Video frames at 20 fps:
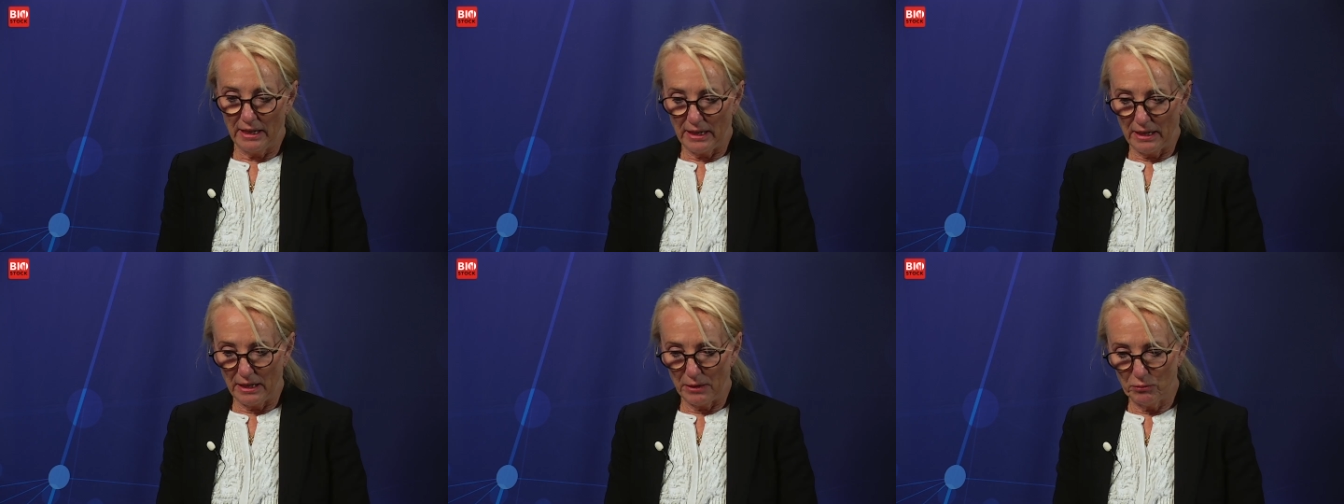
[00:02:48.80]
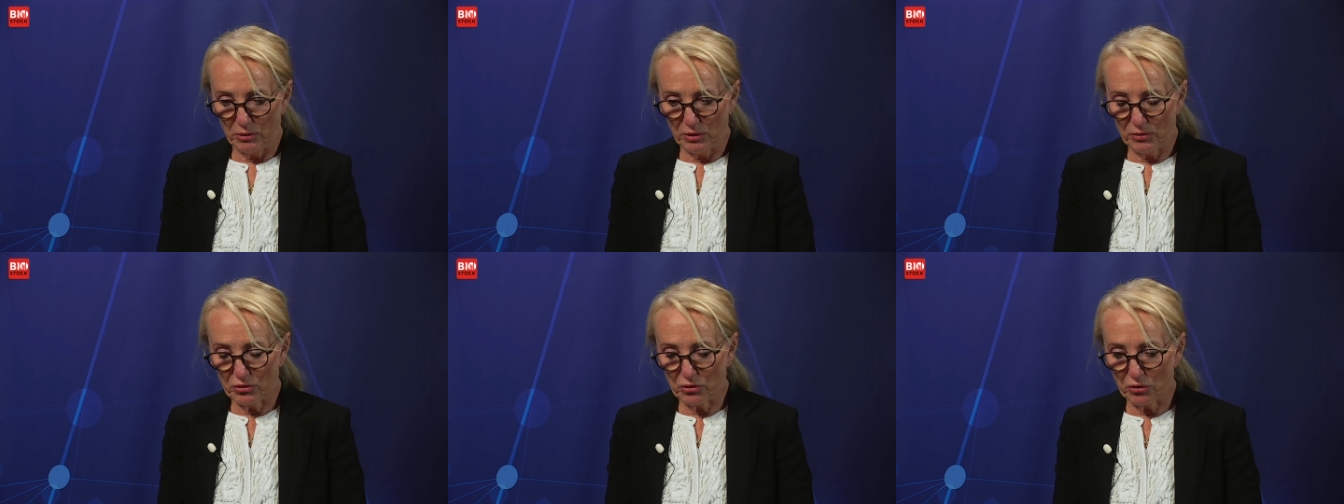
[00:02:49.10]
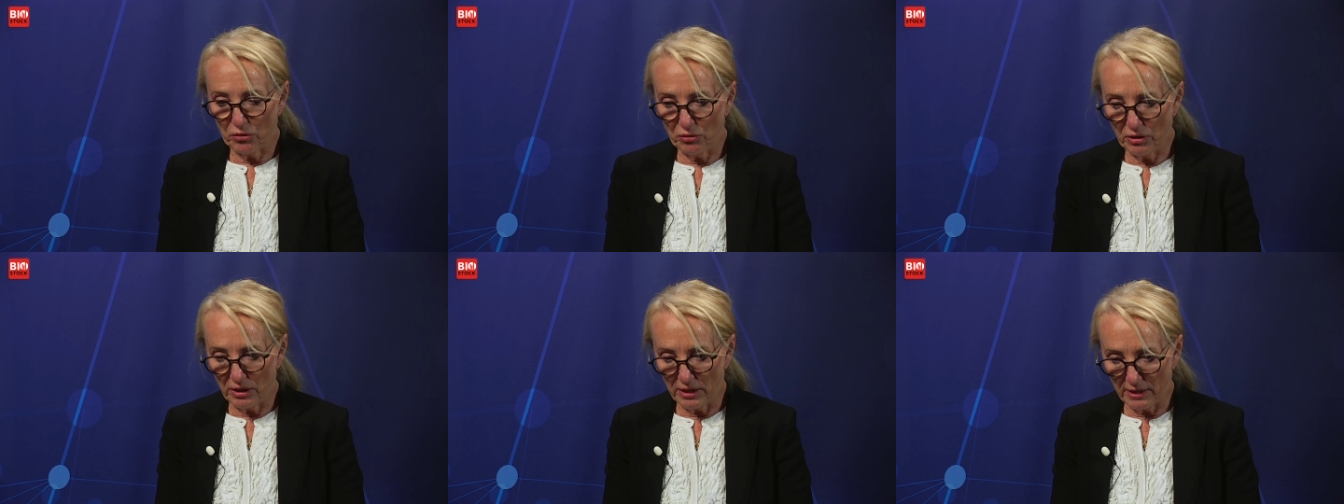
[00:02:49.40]
and we have
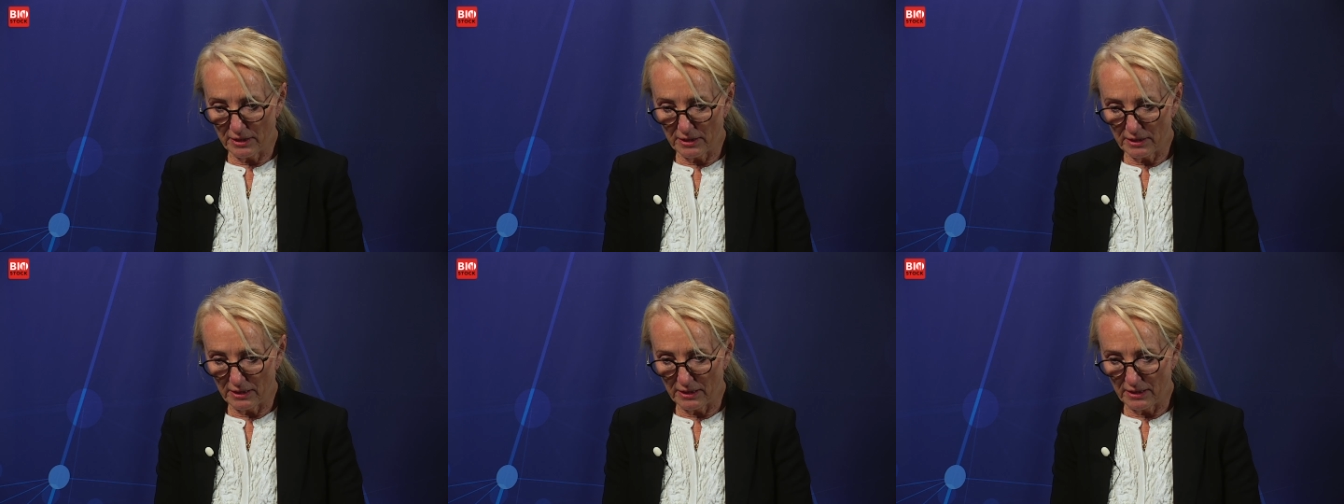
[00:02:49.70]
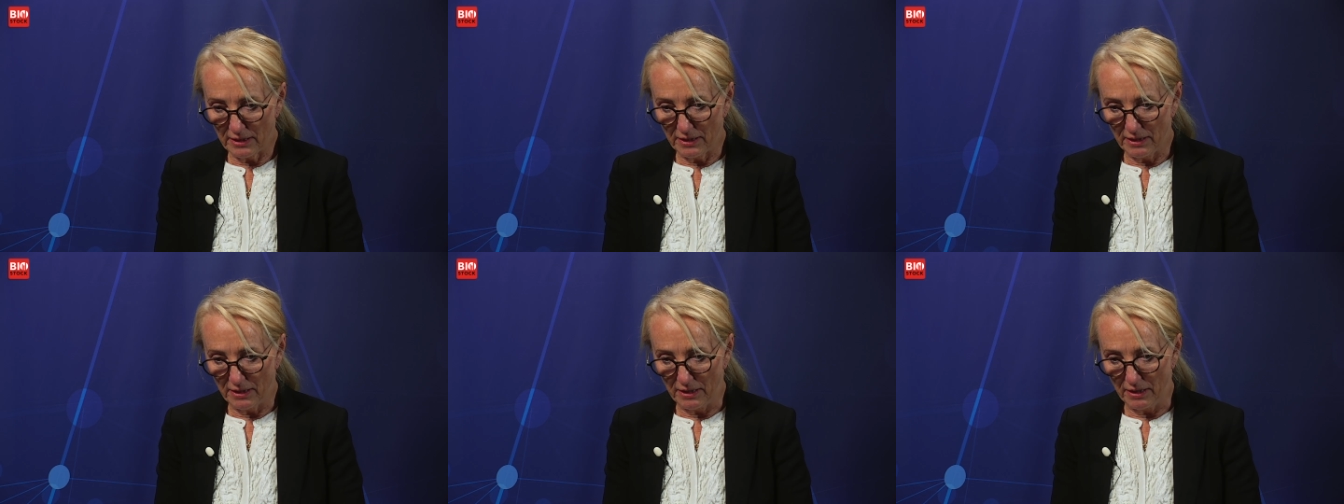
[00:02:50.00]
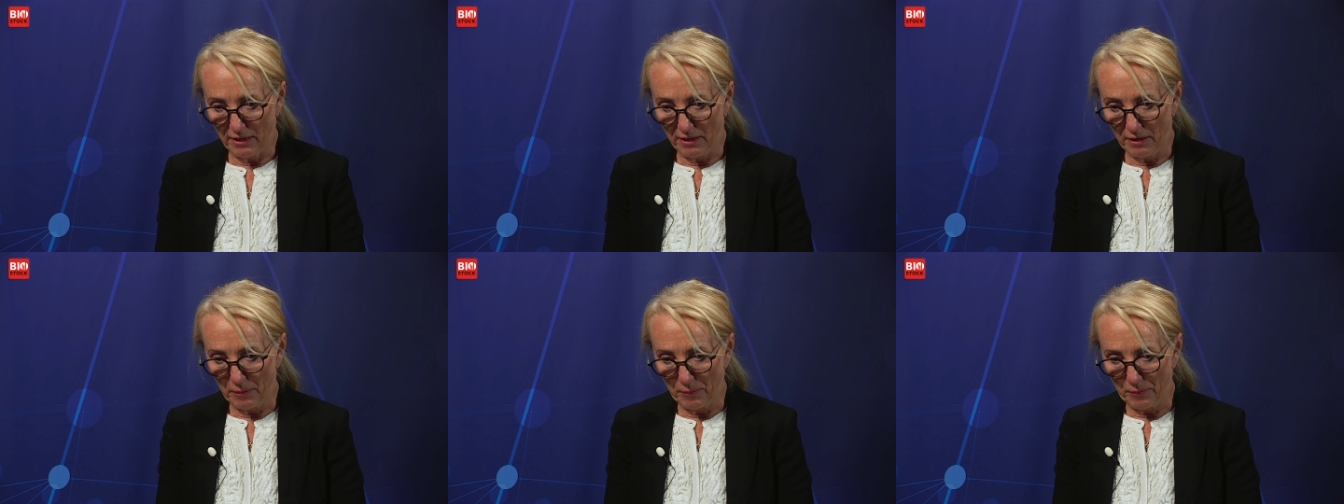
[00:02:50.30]
shown that in uh,
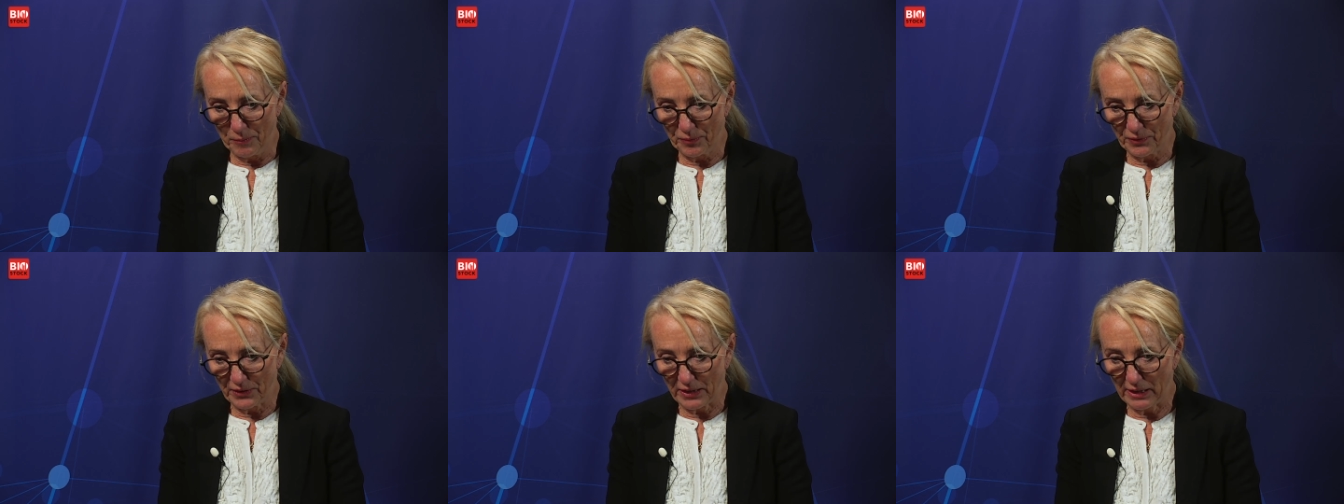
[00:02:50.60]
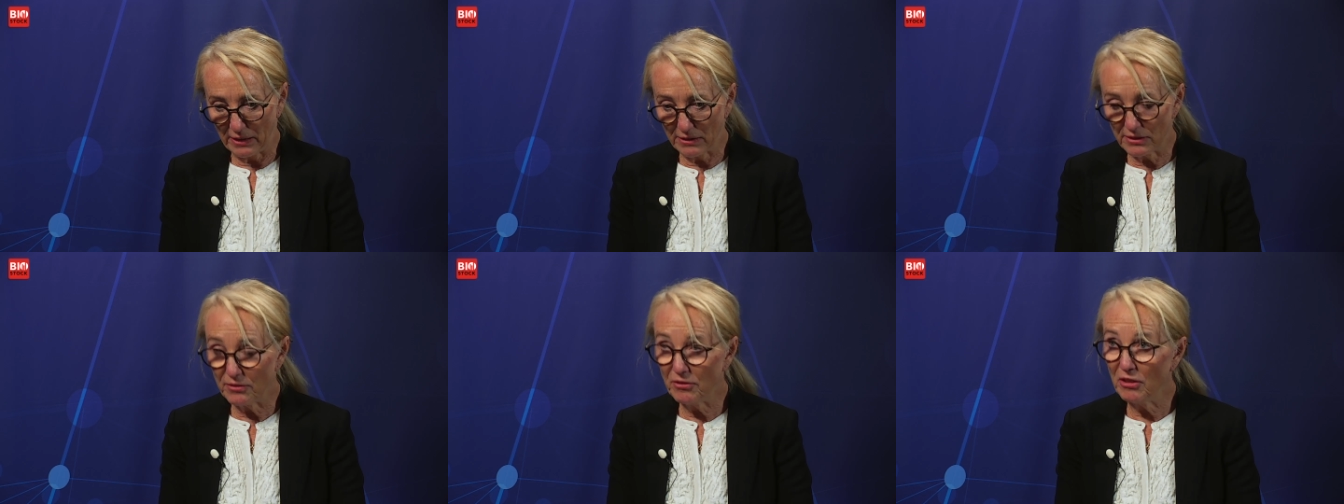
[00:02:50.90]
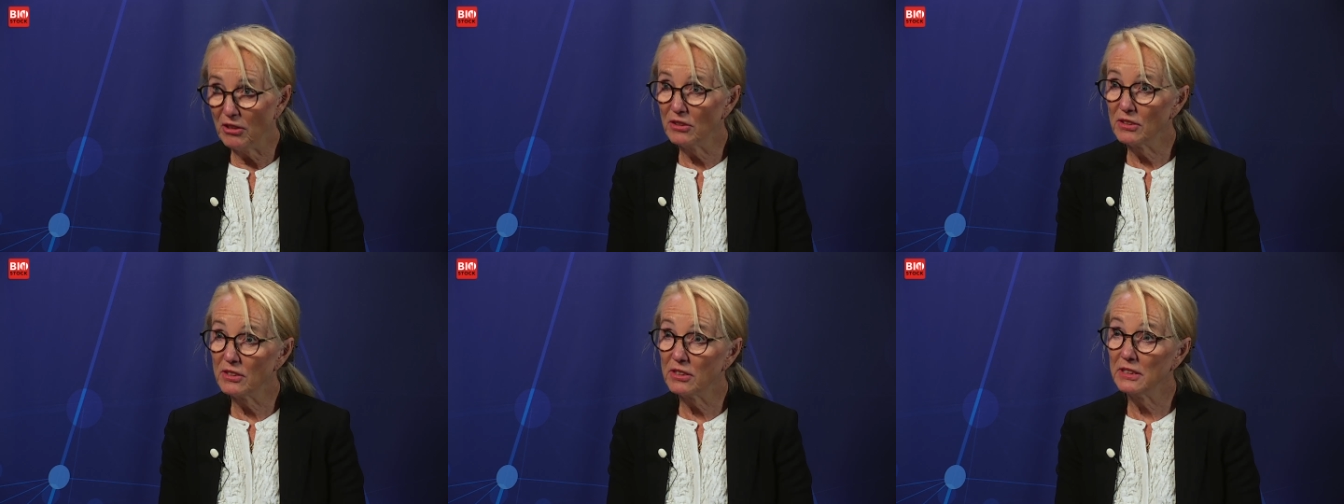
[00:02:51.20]
healthy
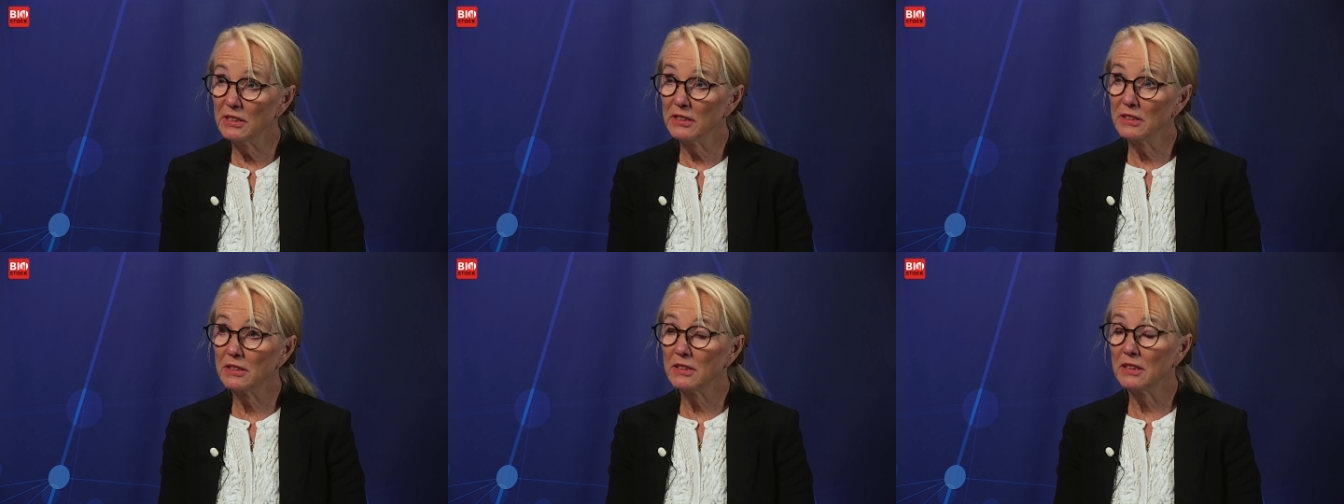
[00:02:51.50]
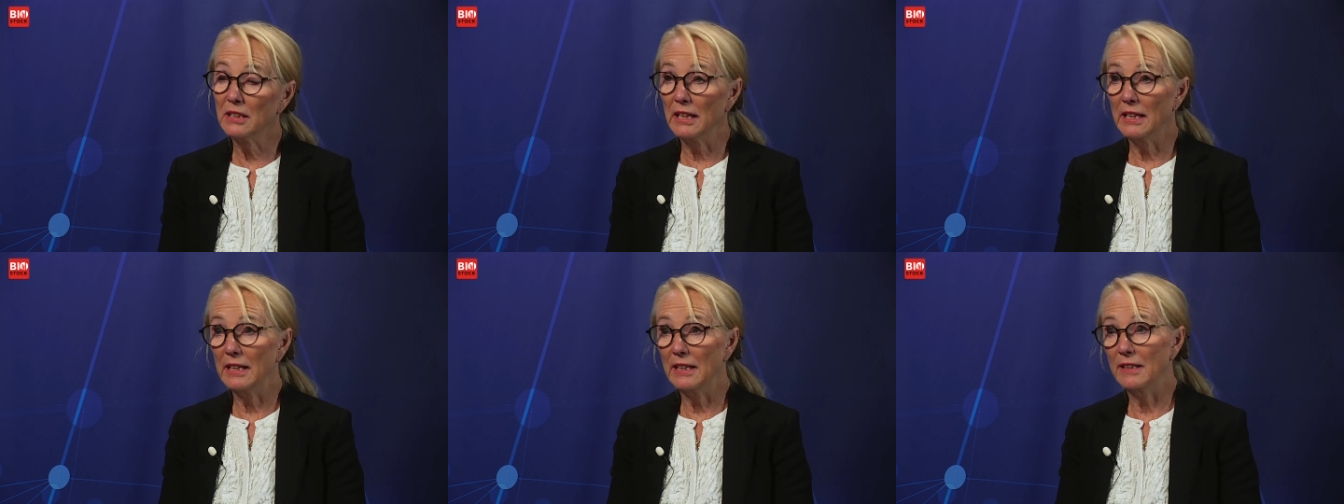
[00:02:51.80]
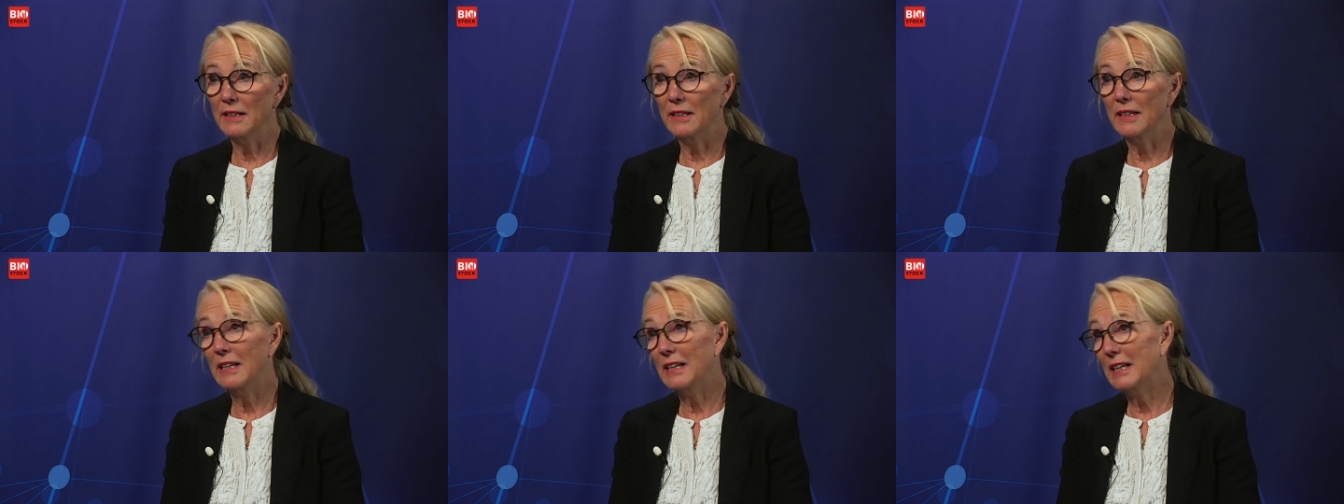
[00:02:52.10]
volunteers
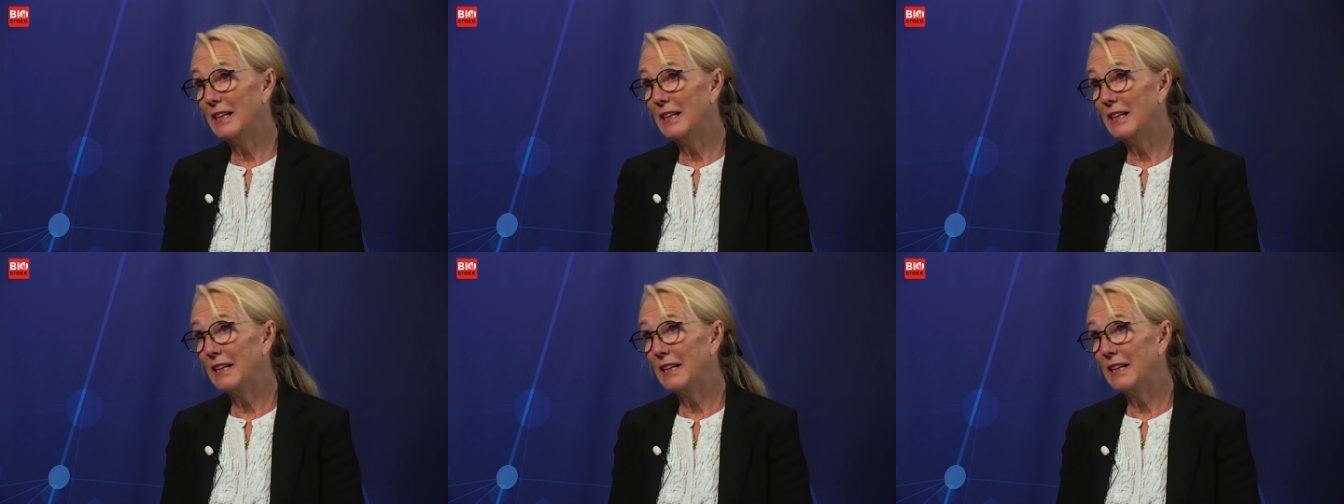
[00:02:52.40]
and